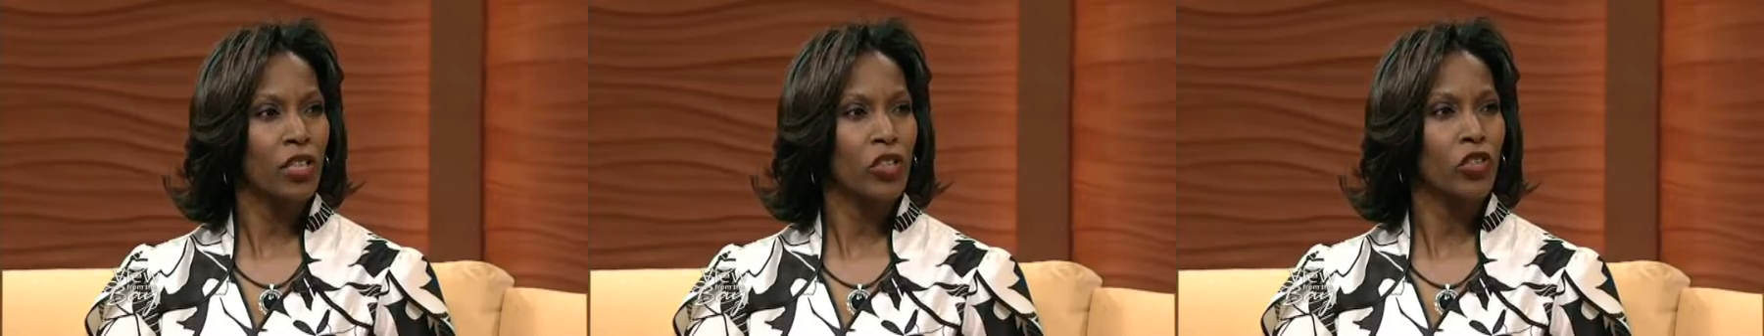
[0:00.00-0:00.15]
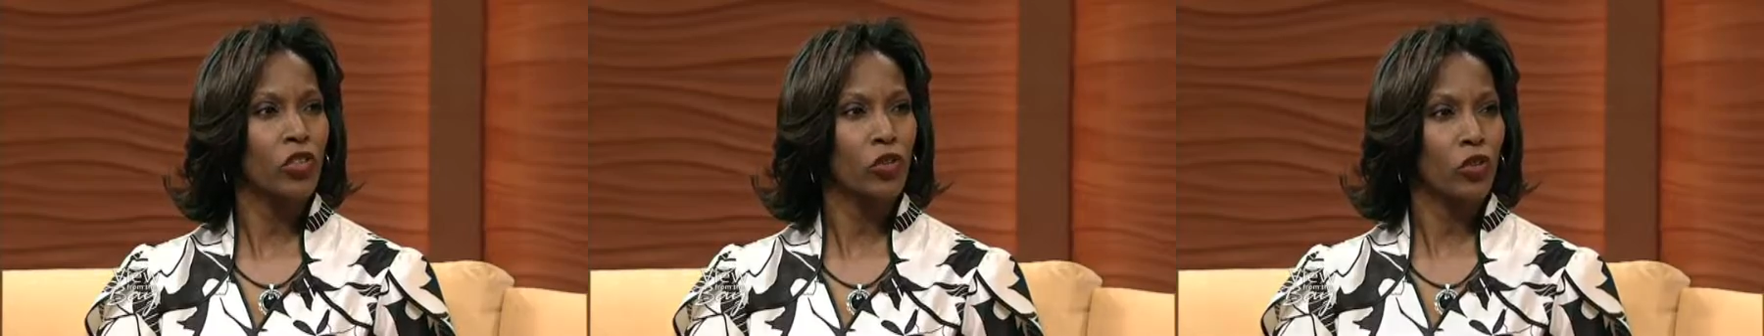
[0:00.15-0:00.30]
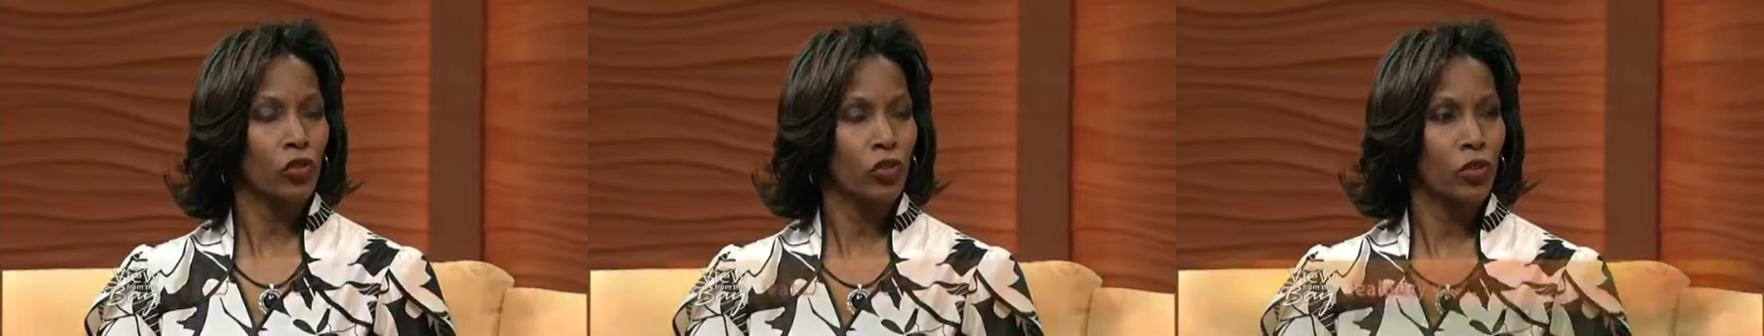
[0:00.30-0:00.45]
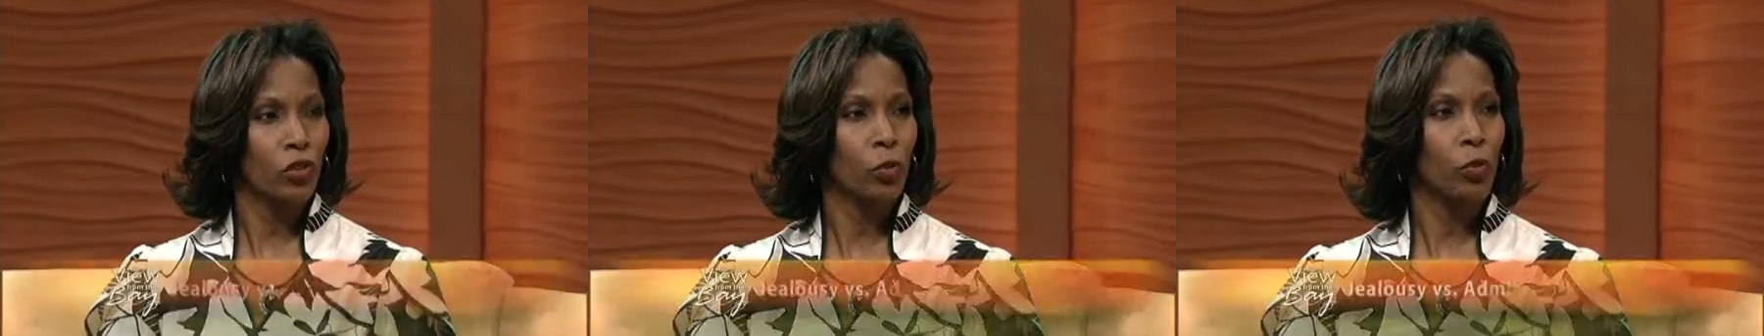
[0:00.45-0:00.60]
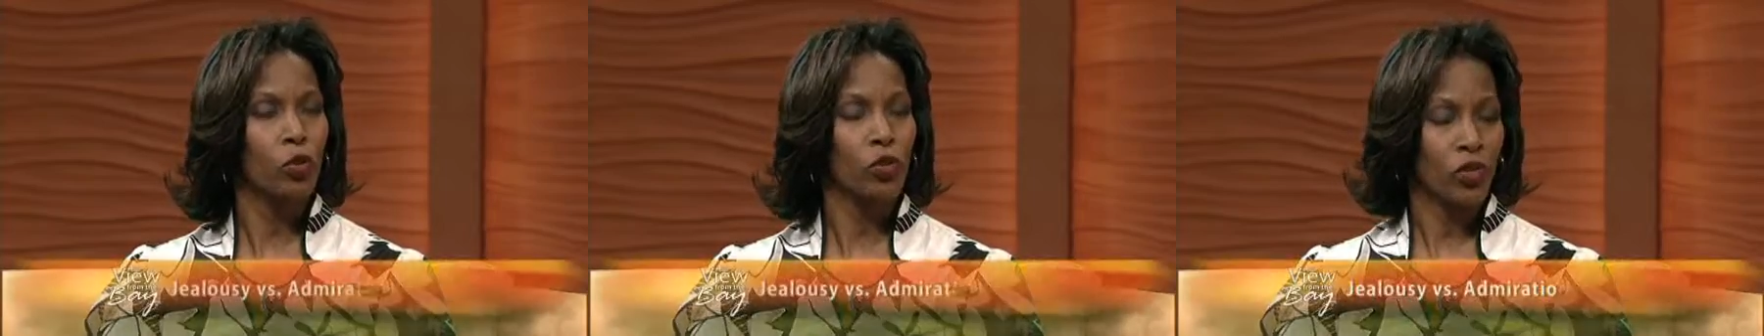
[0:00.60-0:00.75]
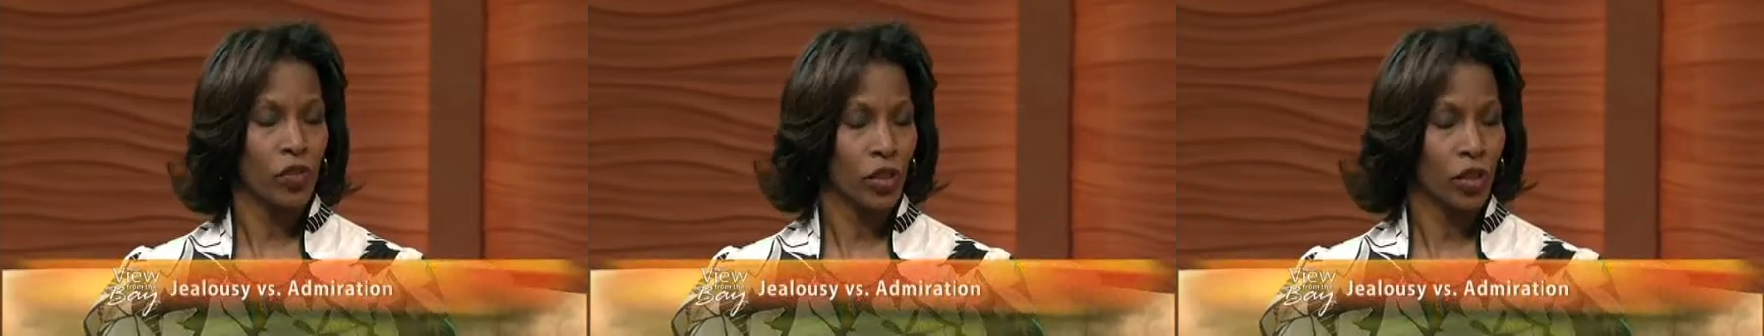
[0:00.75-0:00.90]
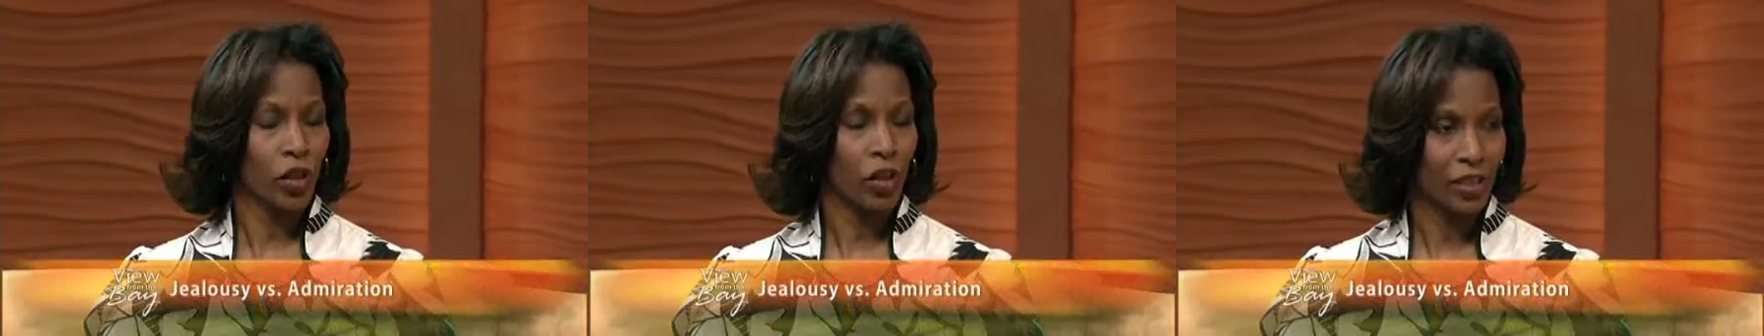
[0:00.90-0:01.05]
a turn
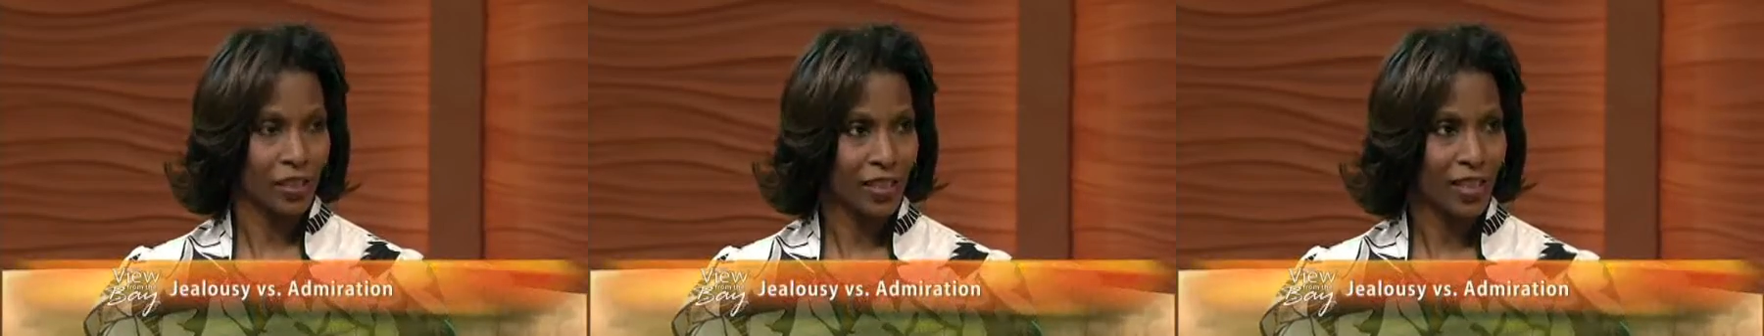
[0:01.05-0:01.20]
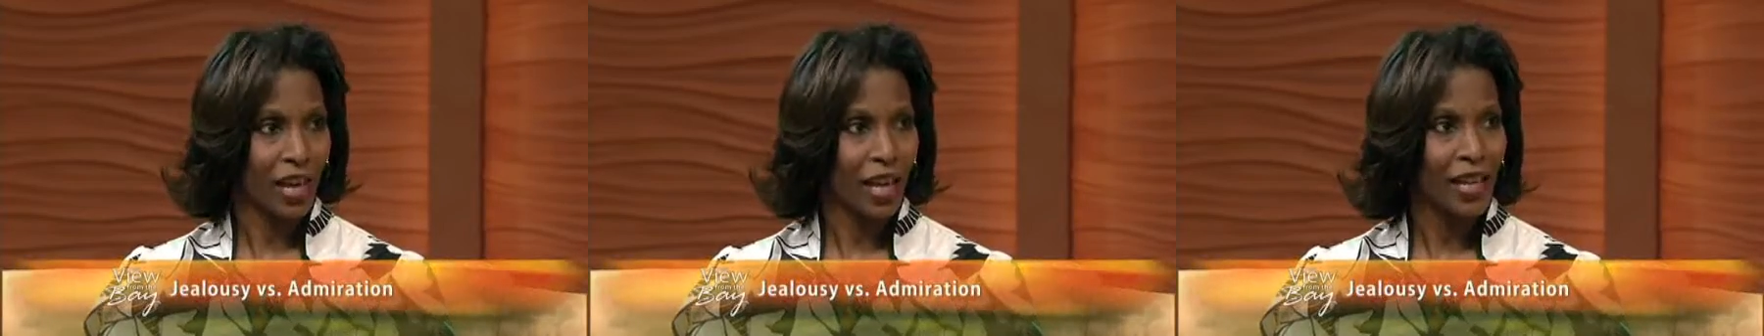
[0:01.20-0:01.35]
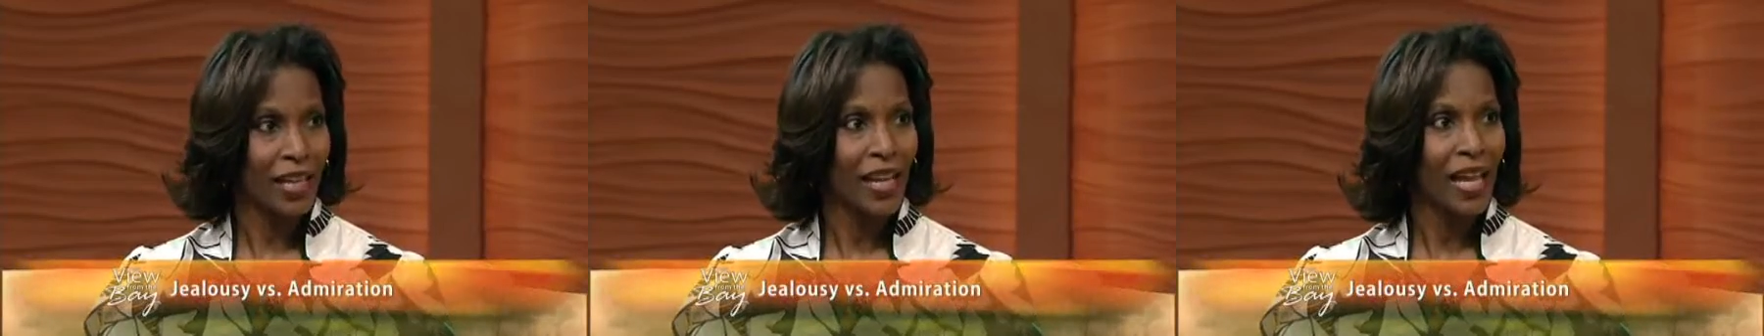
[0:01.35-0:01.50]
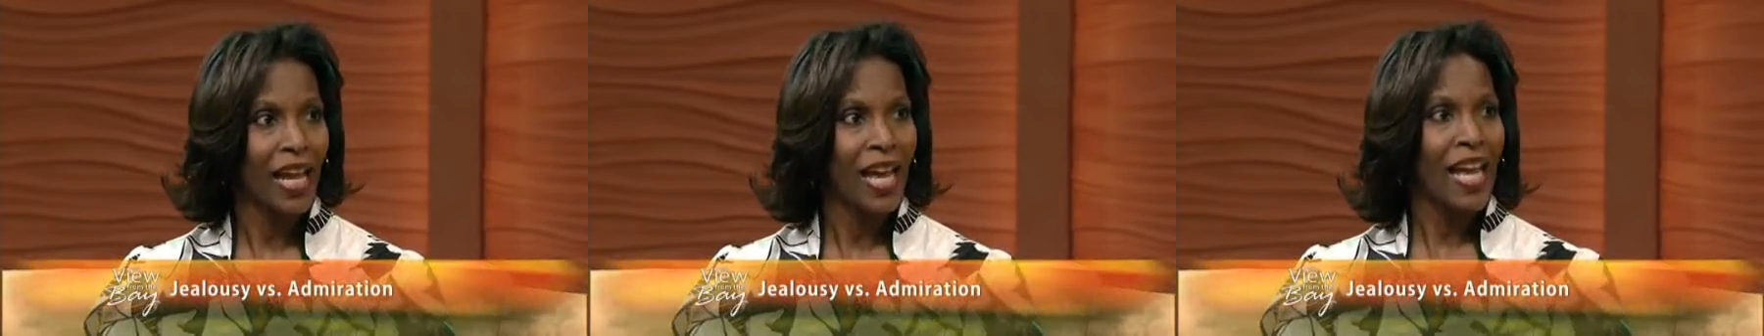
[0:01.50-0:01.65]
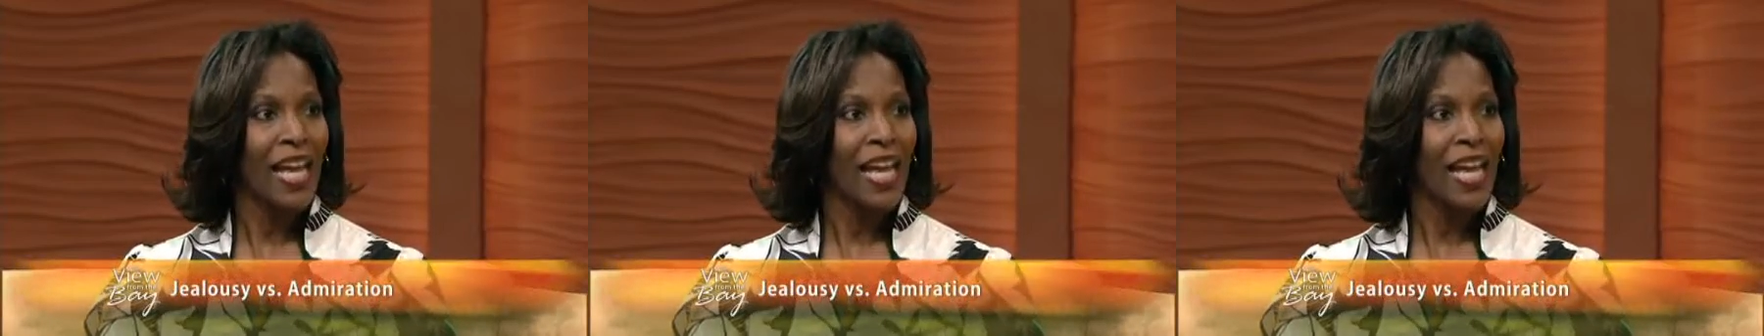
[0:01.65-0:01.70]
towards the dark side.